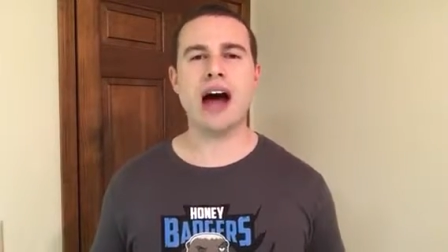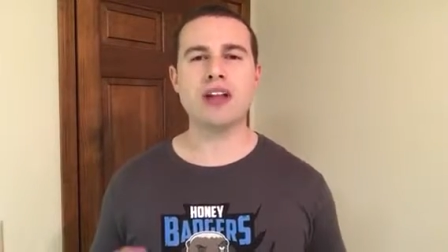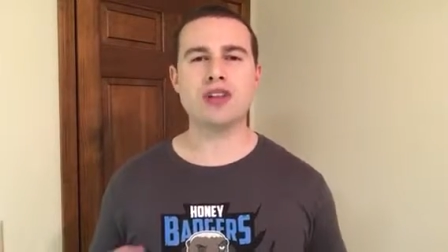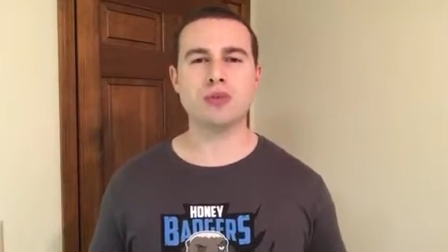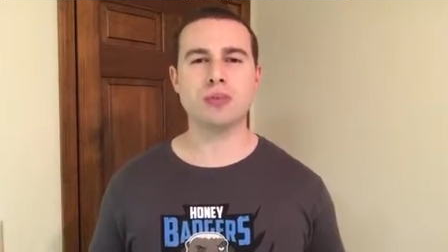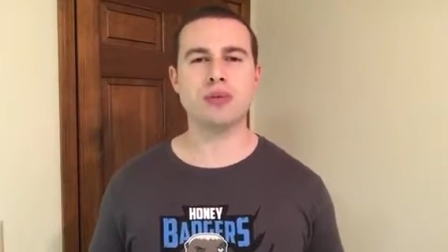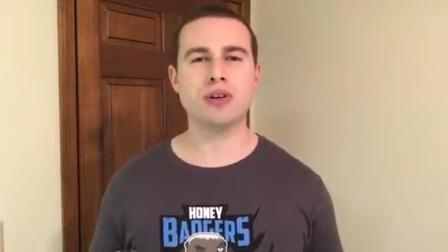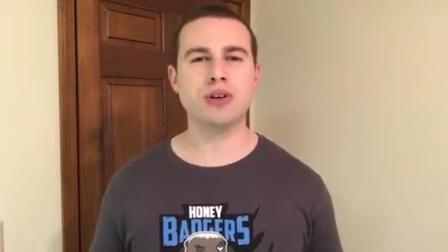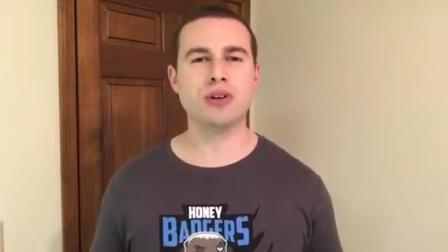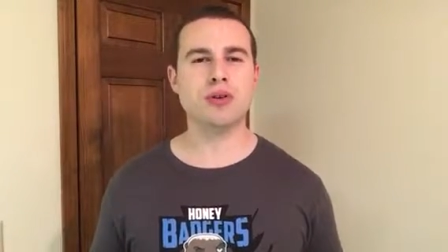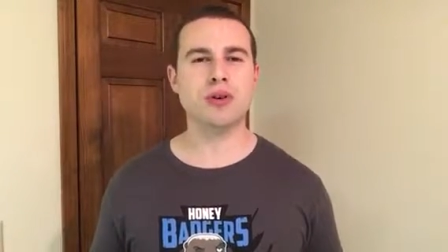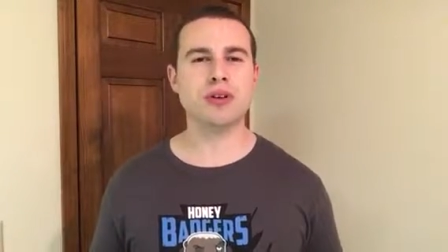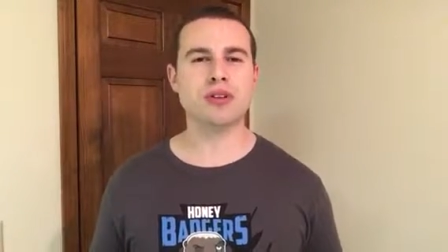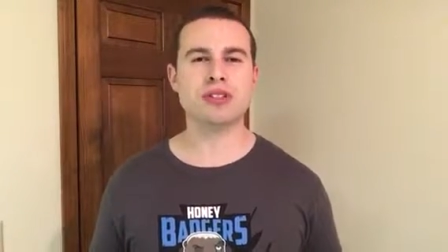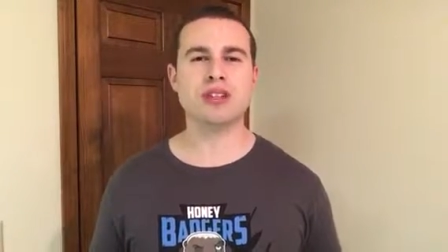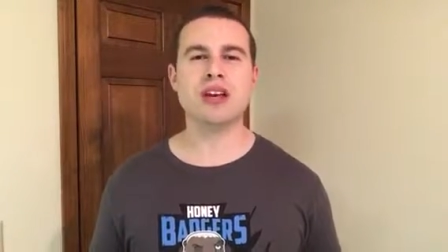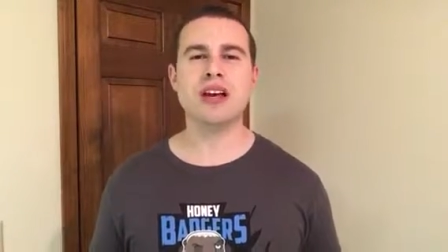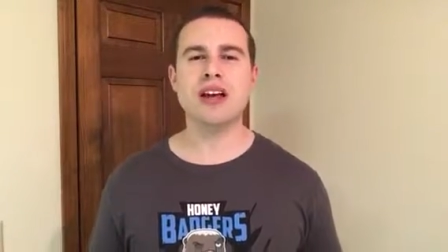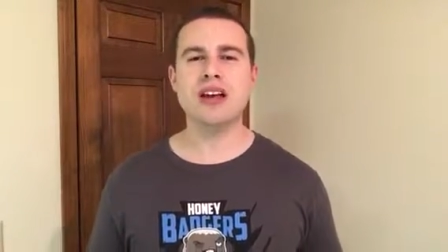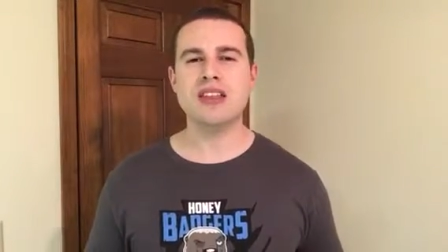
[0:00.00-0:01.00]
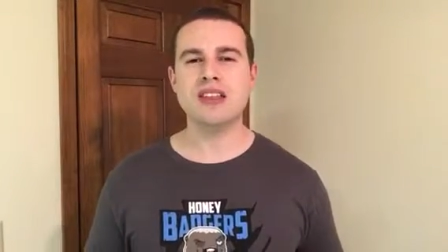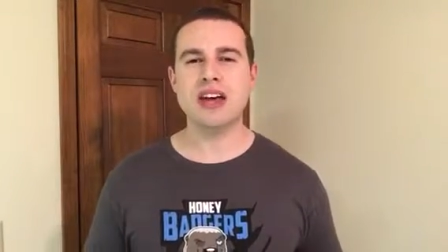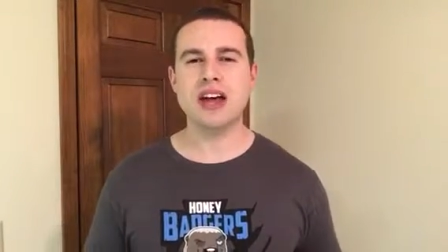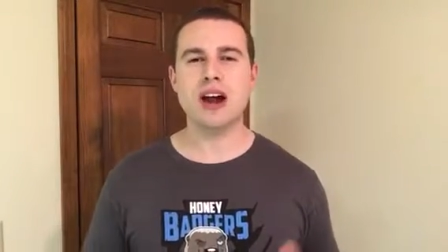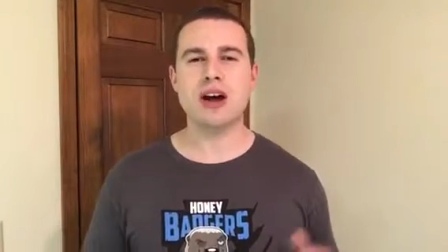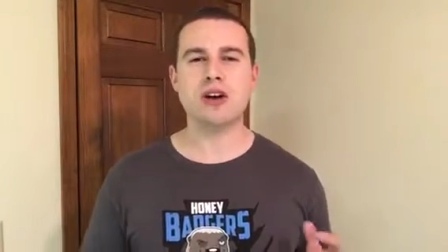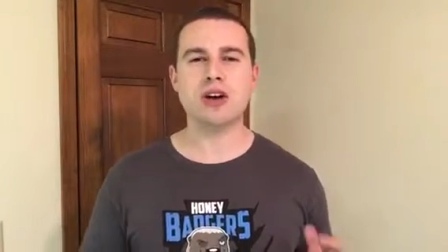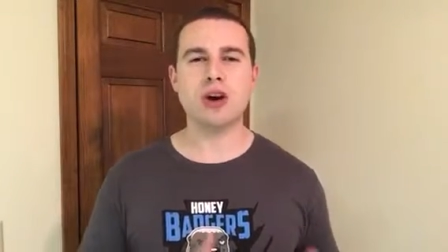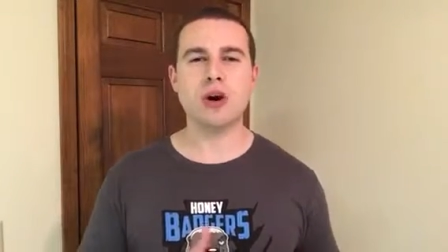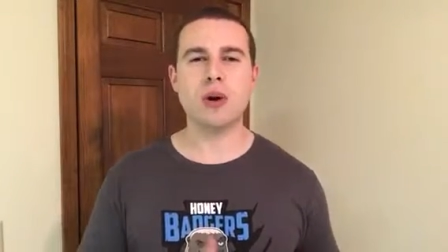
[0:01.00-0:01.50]
entrepreneurs that
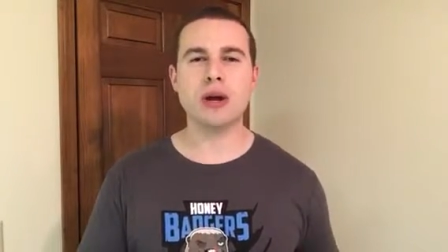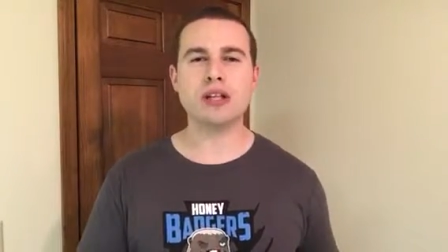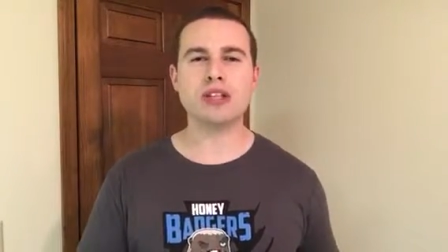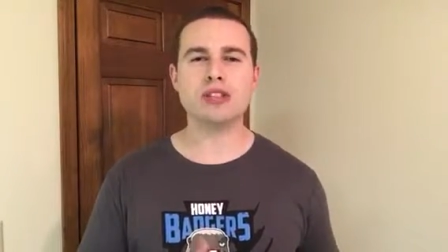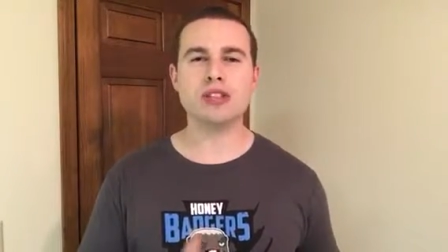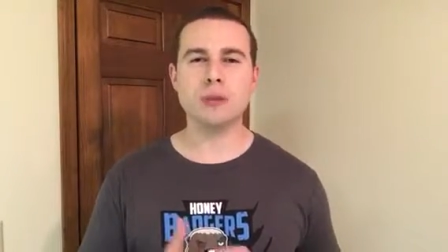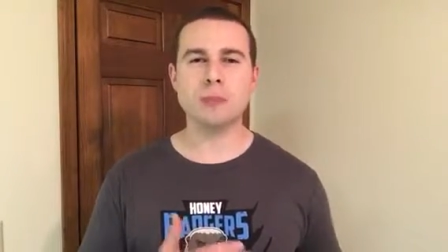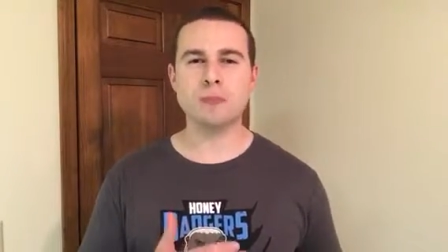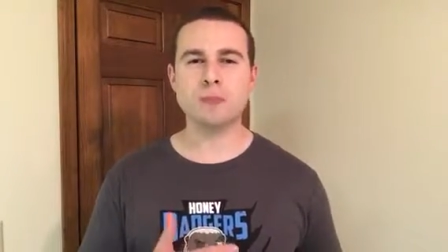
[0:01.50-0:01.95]
are going